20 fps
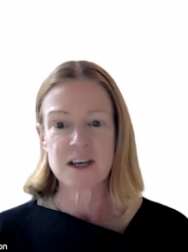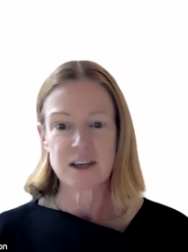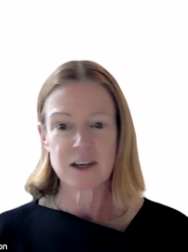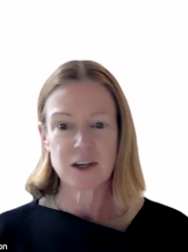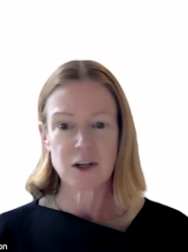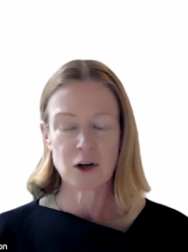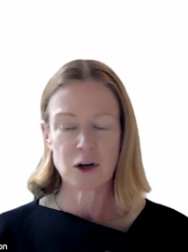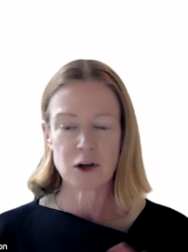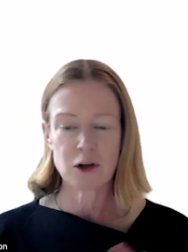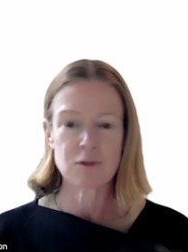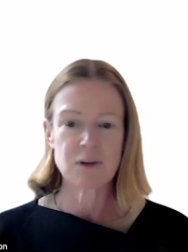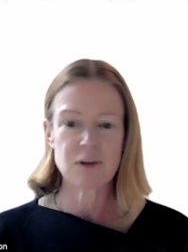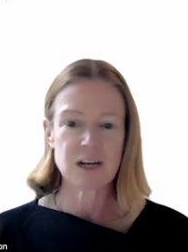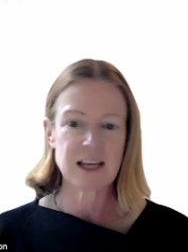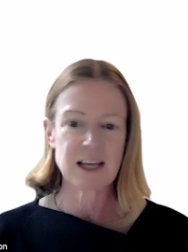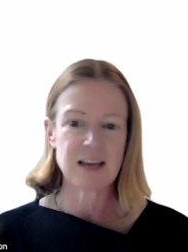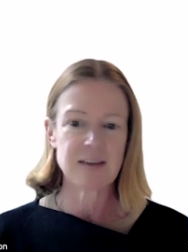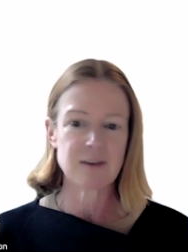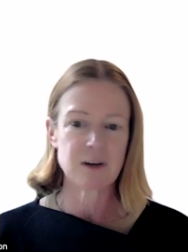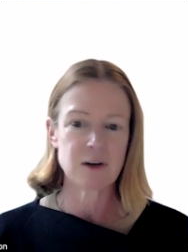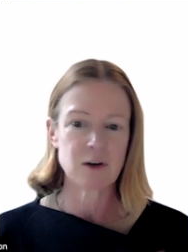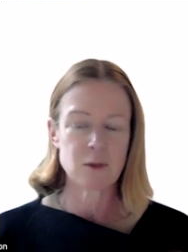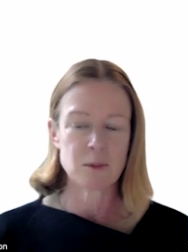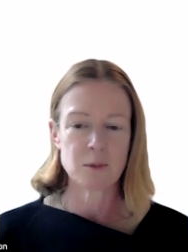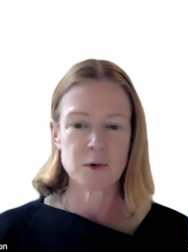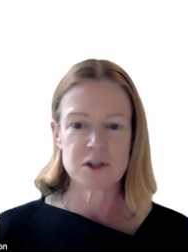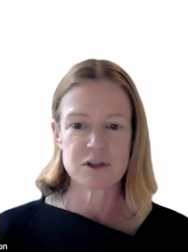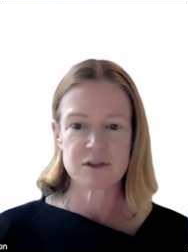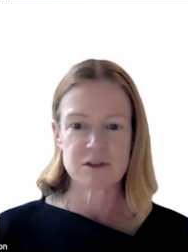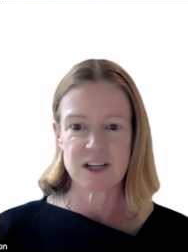you know, you really have a lot
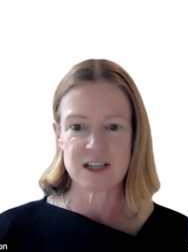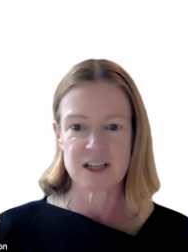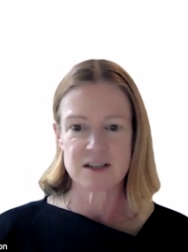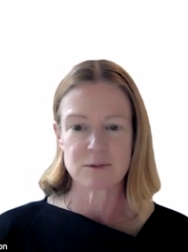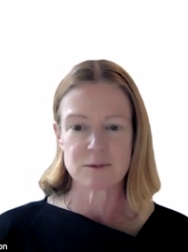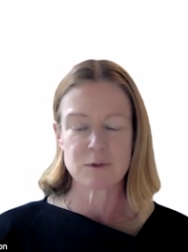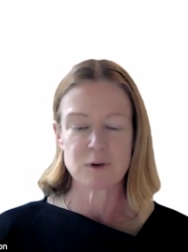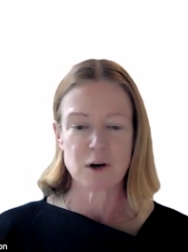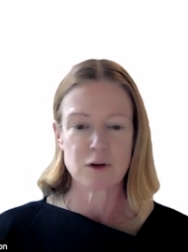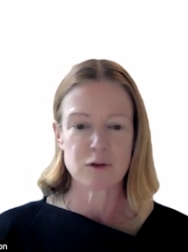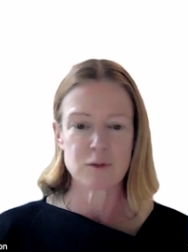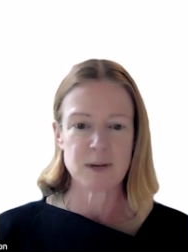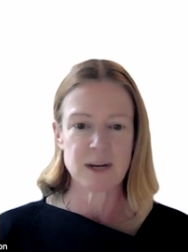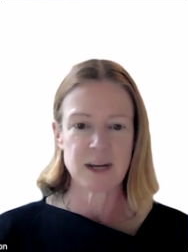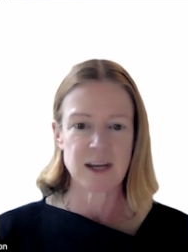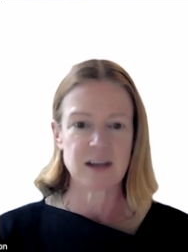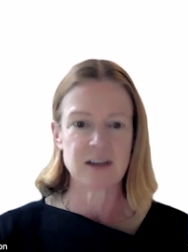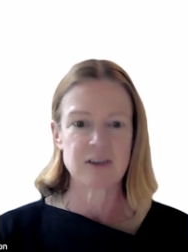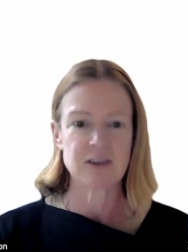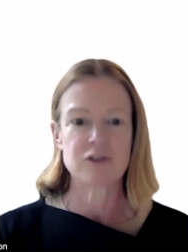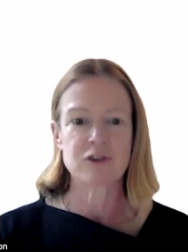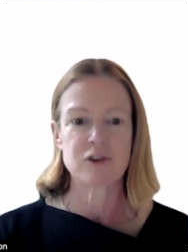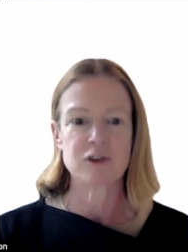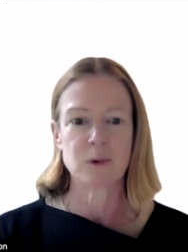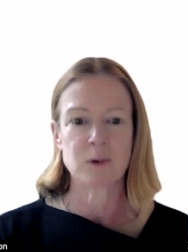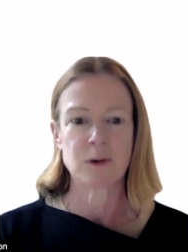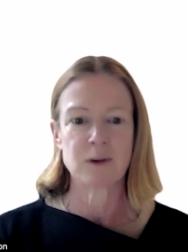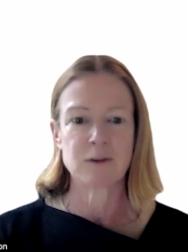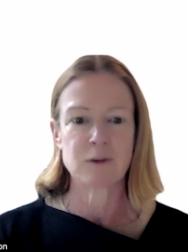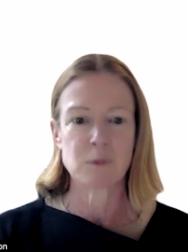more direct involvement and
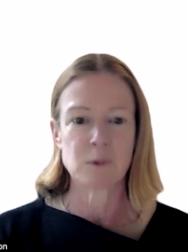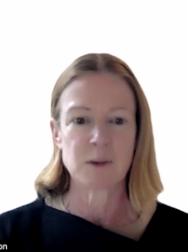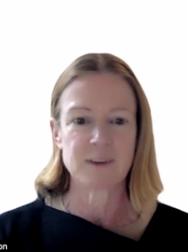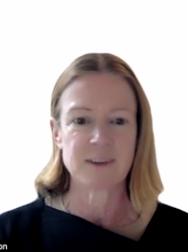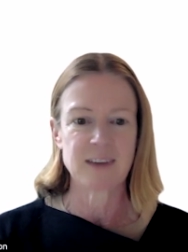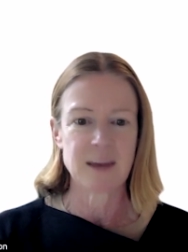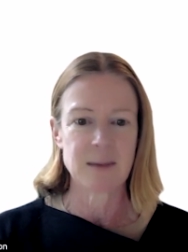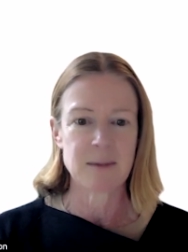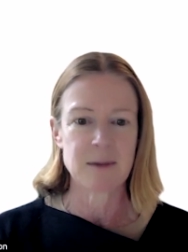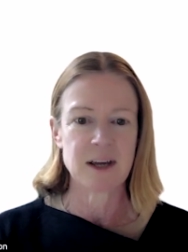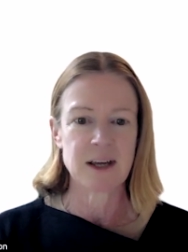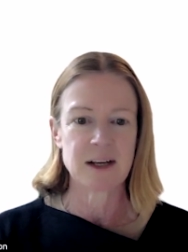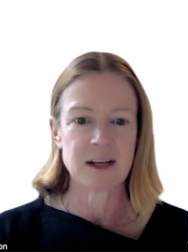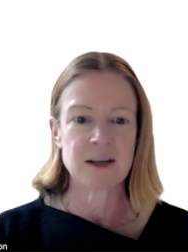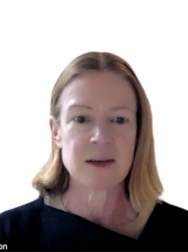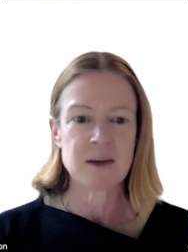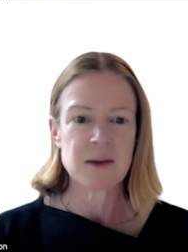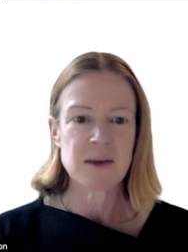control over what's happening.